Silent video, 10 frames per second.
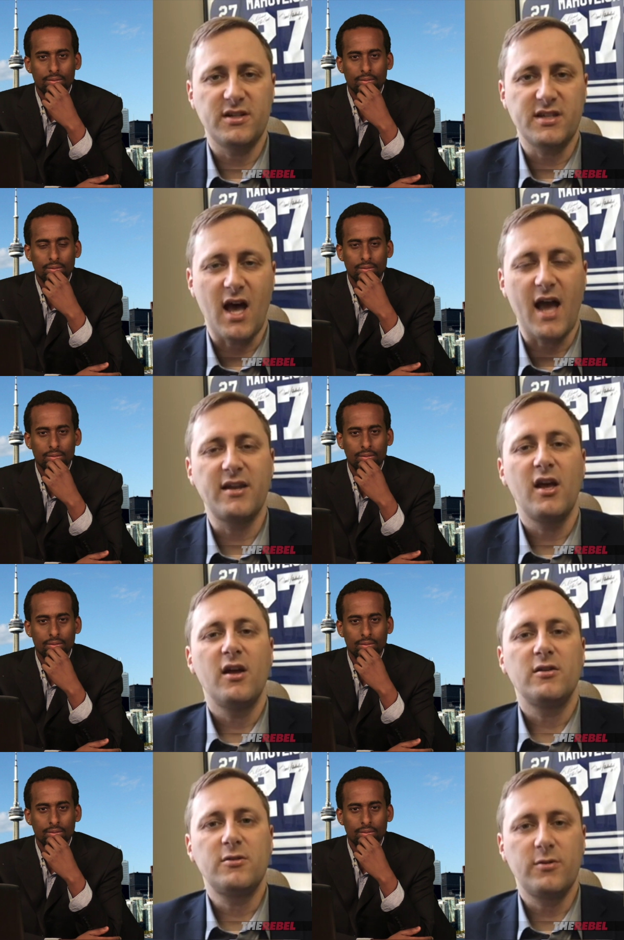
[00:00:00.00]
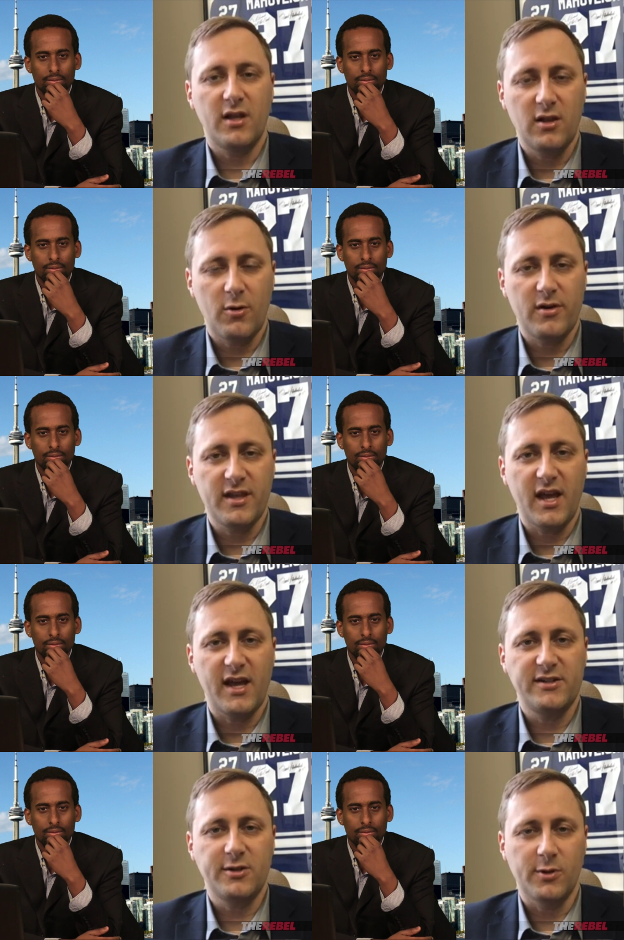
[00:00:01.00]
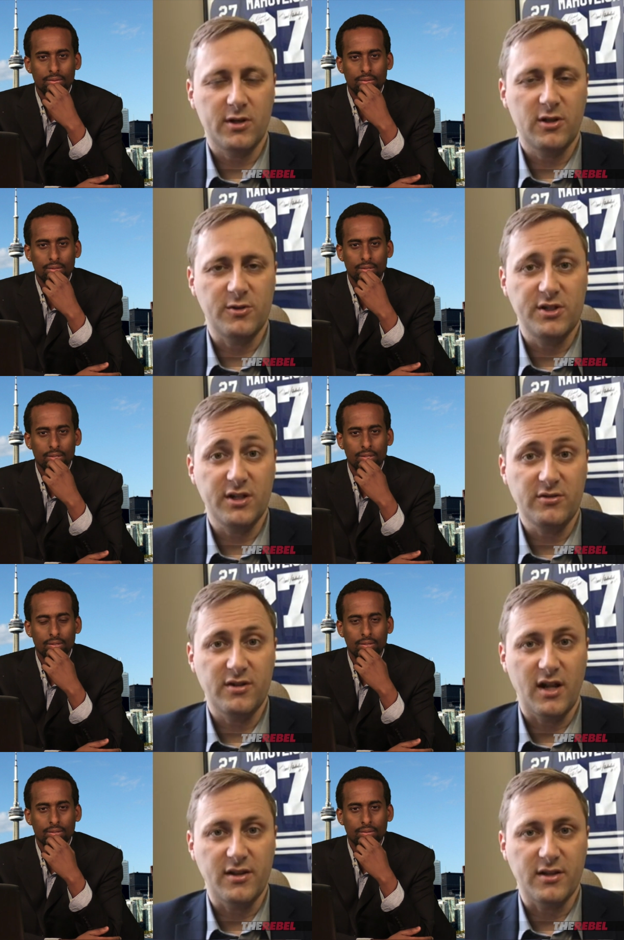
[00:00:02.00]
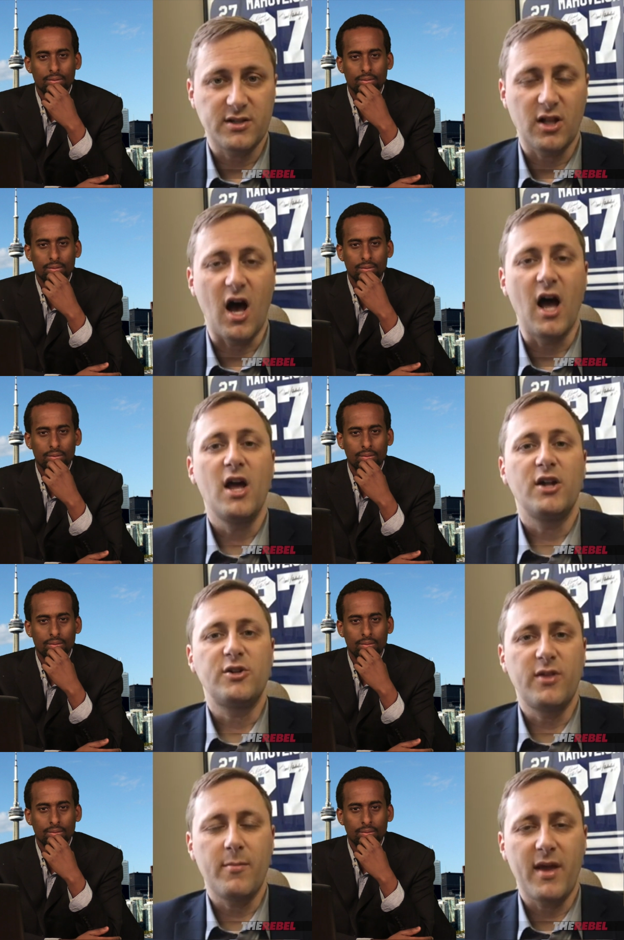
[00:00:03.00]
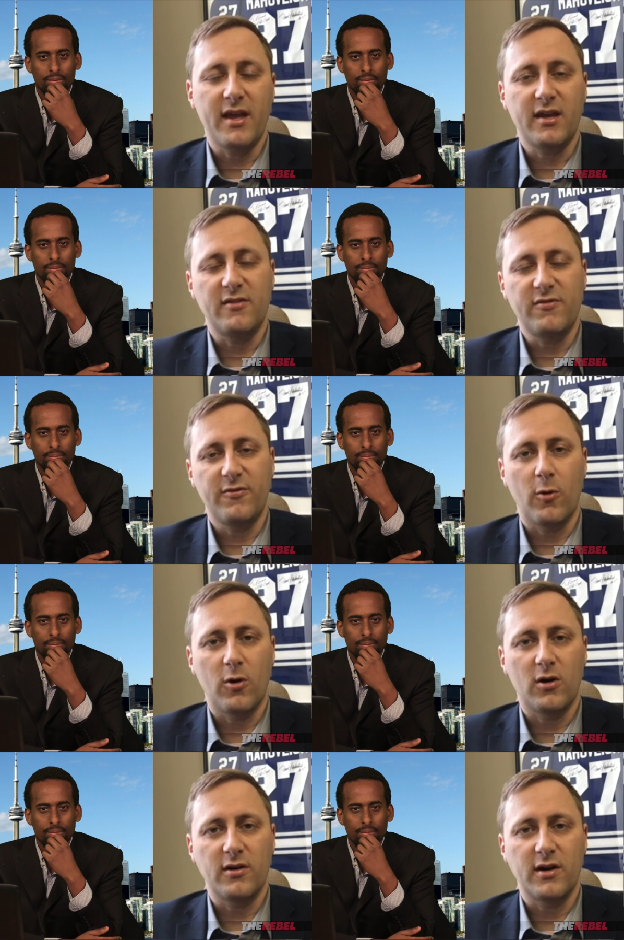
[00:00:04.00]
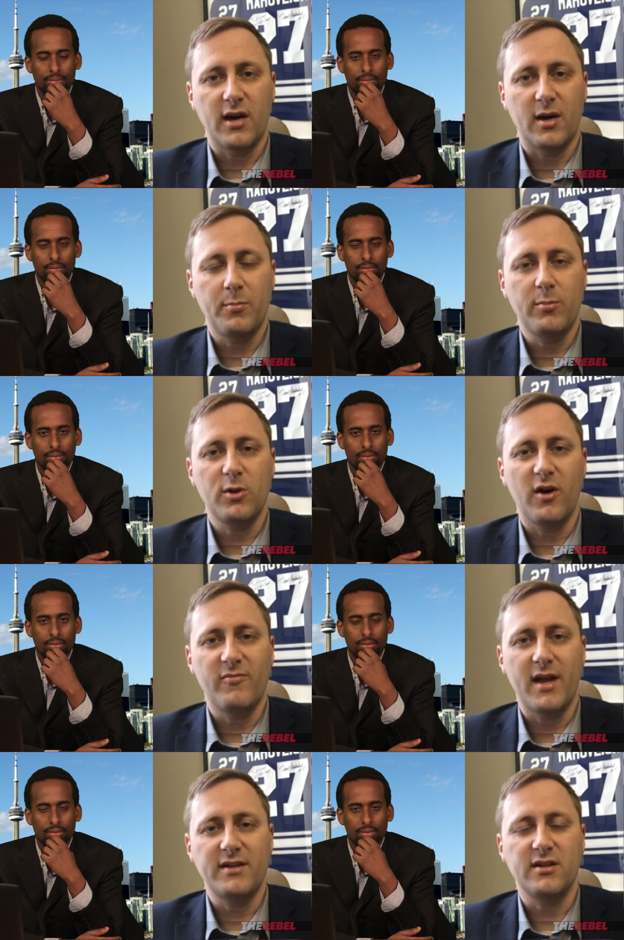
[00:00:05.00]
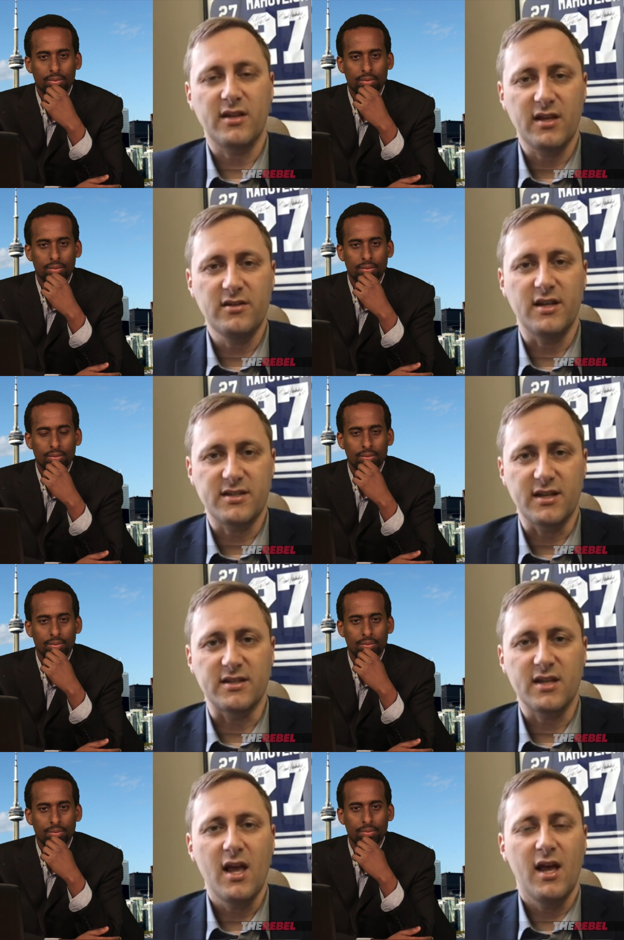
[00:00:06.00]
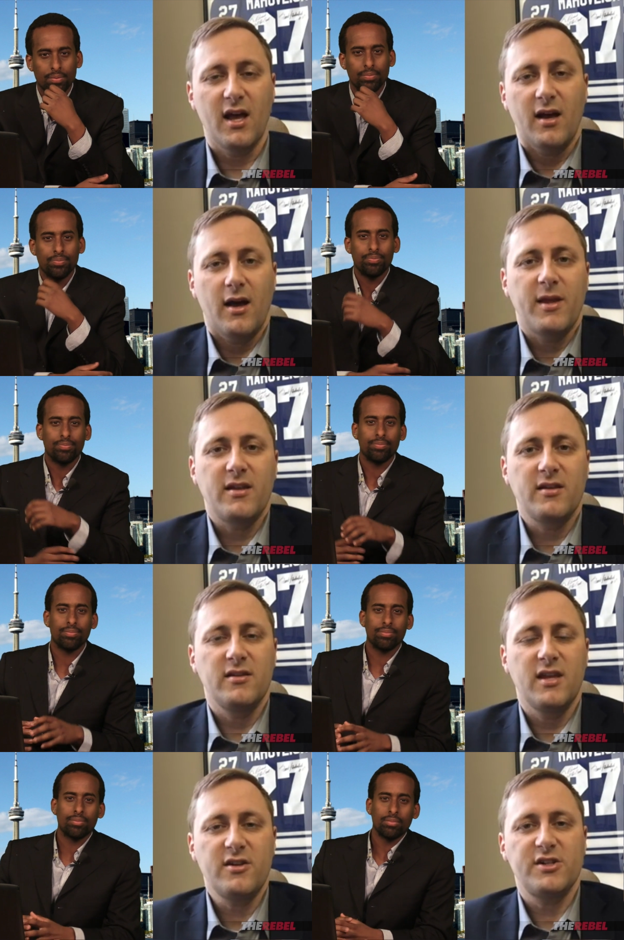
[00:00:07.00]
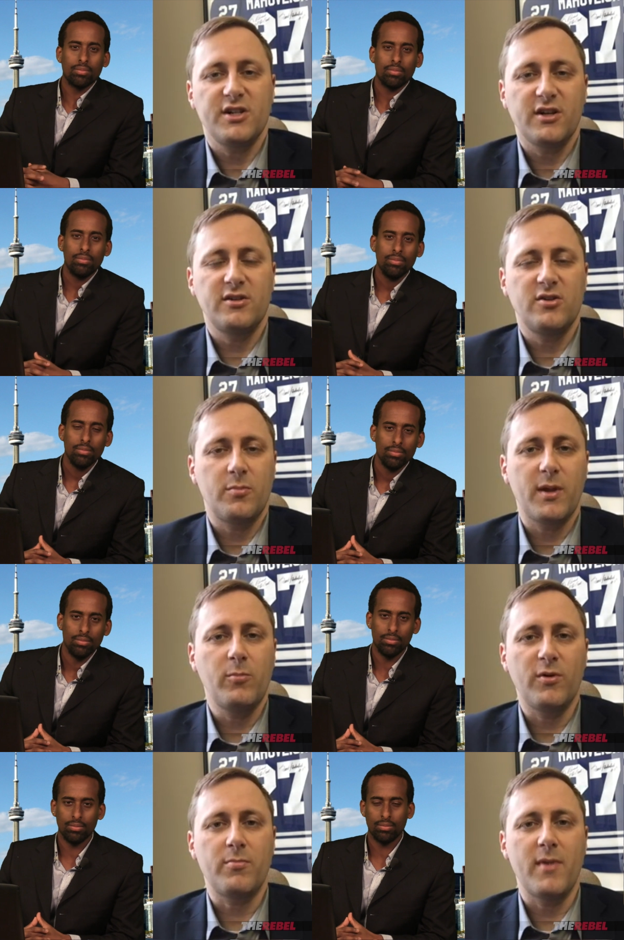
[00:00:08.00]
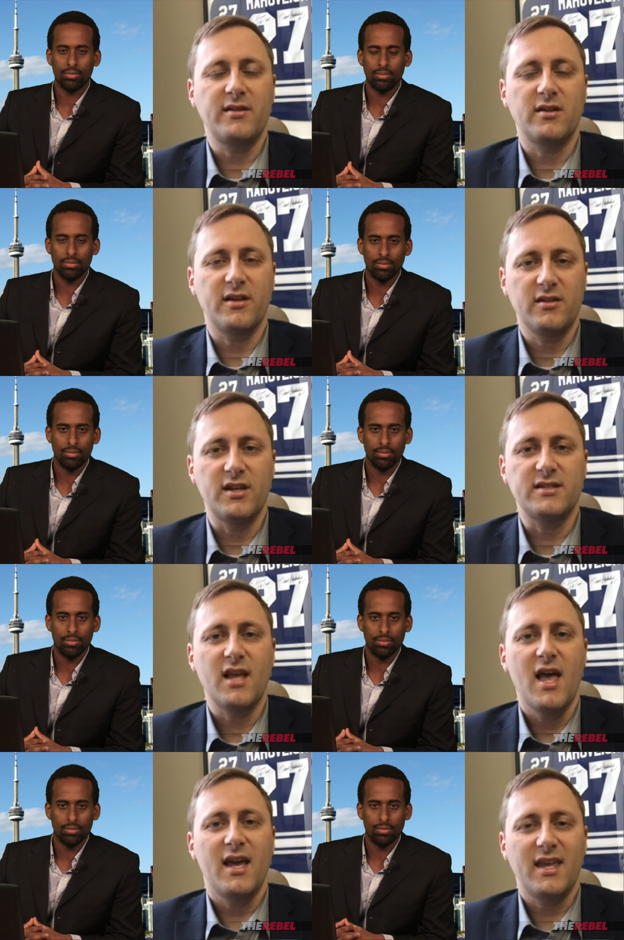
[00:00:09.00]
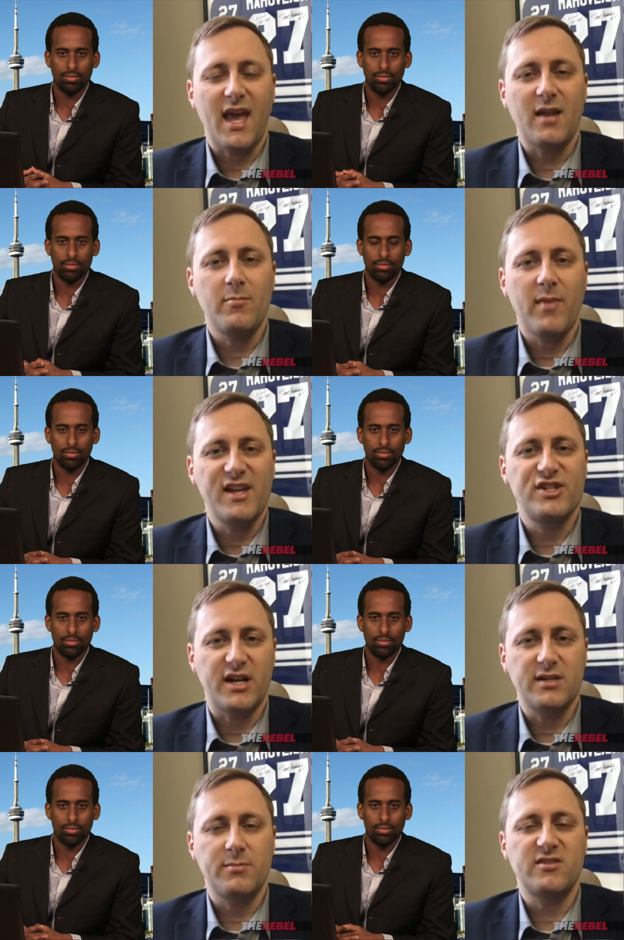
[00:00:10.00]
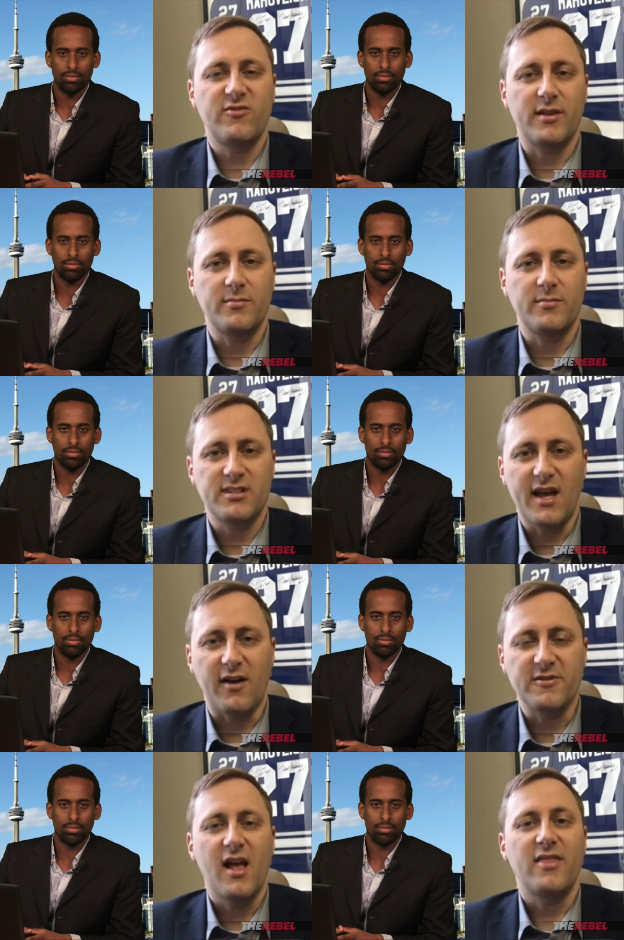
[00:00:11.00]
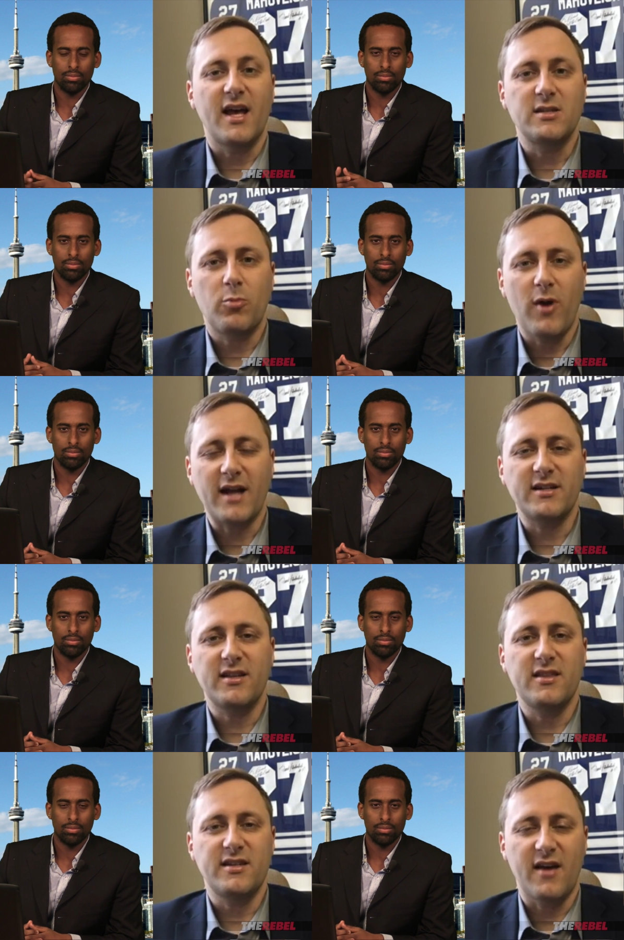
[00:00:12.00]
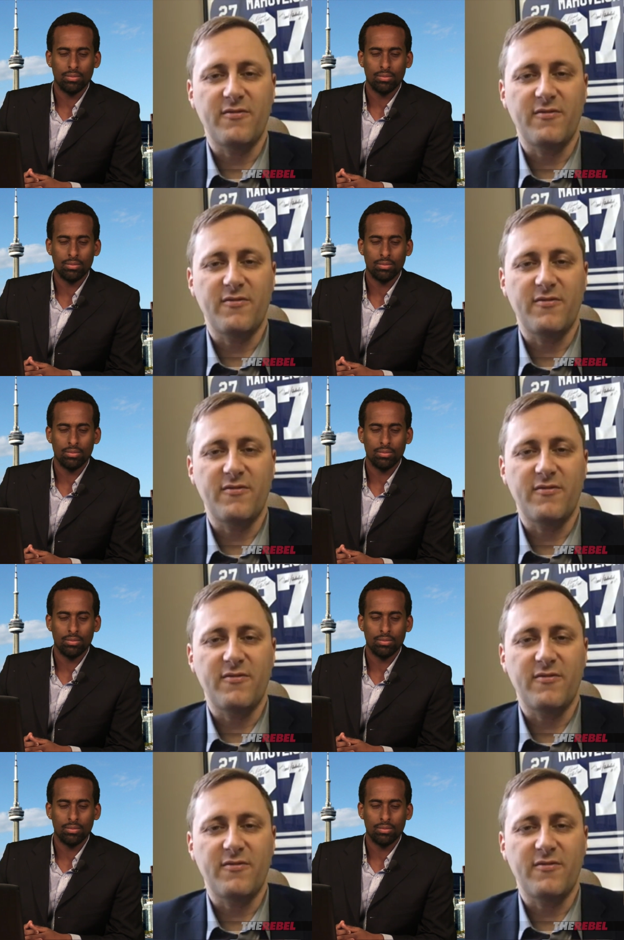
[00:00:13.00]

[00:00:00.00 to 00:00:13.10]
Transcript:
Speaker 1: to decide do they lower the age to include children under this law? Do they make it for uh, people who have mental illnesses? Mm. I mean, neither children nor people with mental illness can make judgments for themselves. That's practically the